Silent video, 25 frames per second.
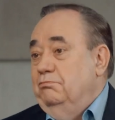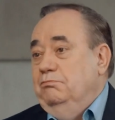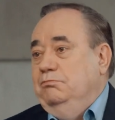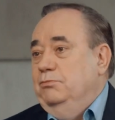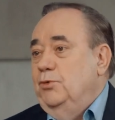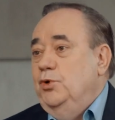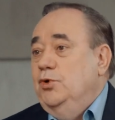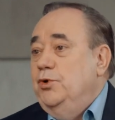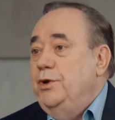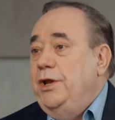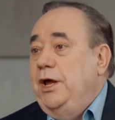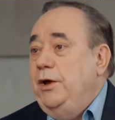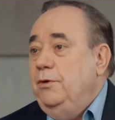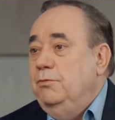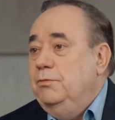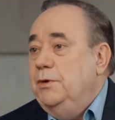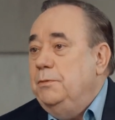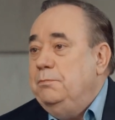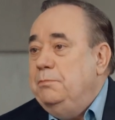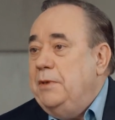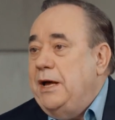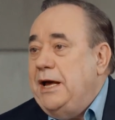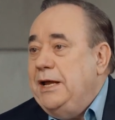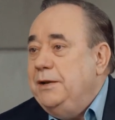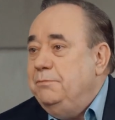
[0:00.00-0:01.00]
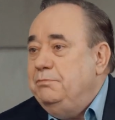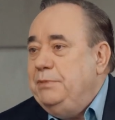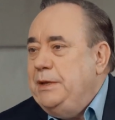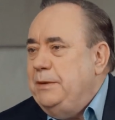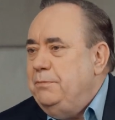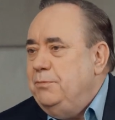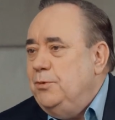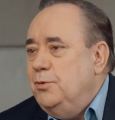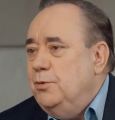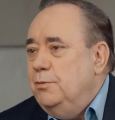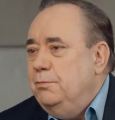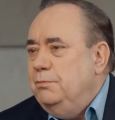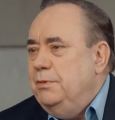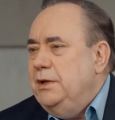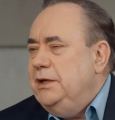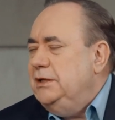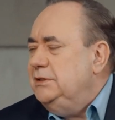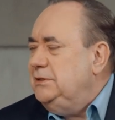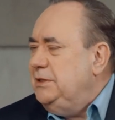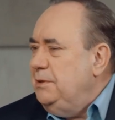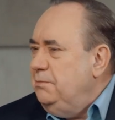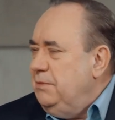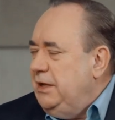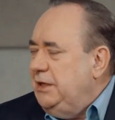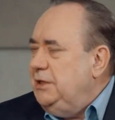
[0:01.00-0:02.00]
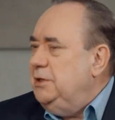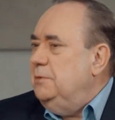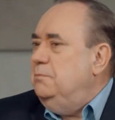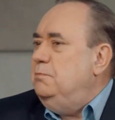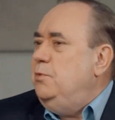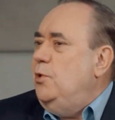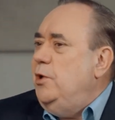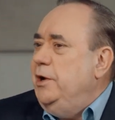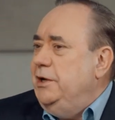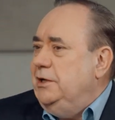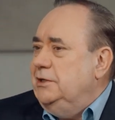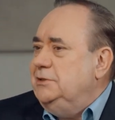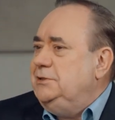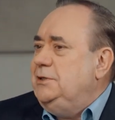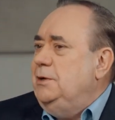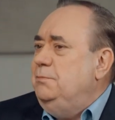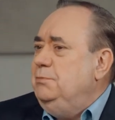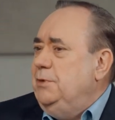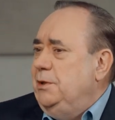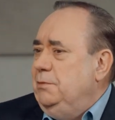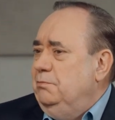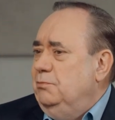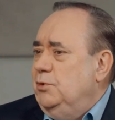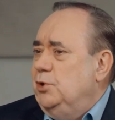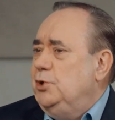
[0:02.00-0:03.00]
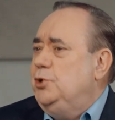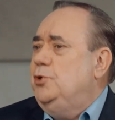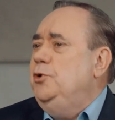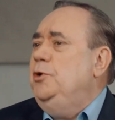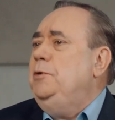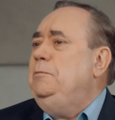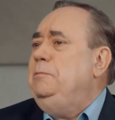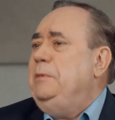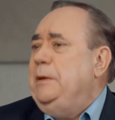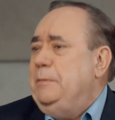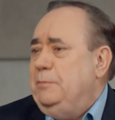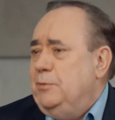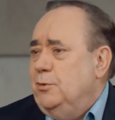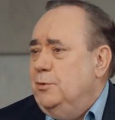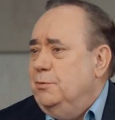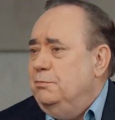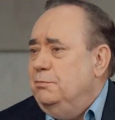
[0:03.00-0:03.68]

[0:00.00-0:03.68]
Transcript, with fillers: no doubt, were bad people, but as he made the point, some of them were good people,